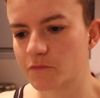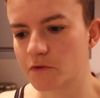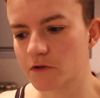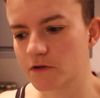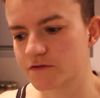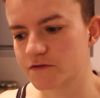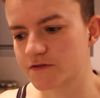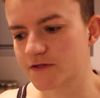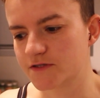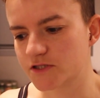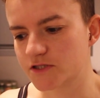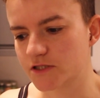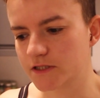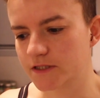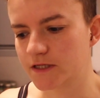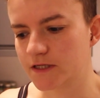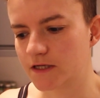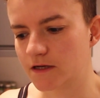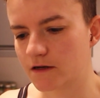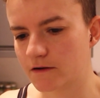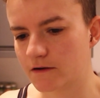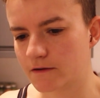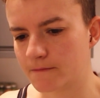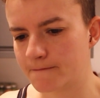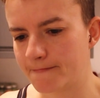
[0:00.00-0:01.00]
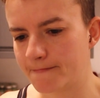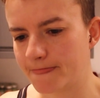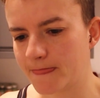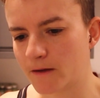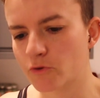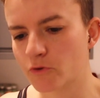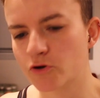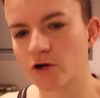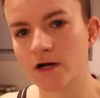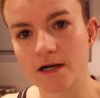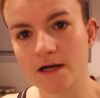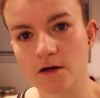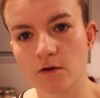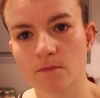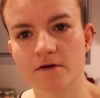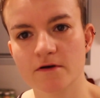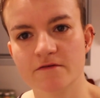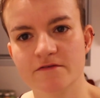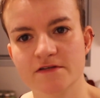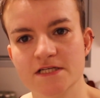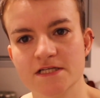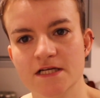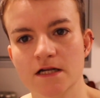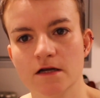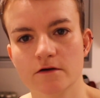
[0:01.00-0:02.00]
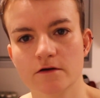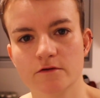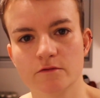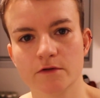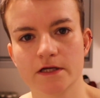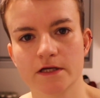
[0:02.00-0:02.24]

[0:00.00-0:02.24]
But essentially I'm on a little bit of a deload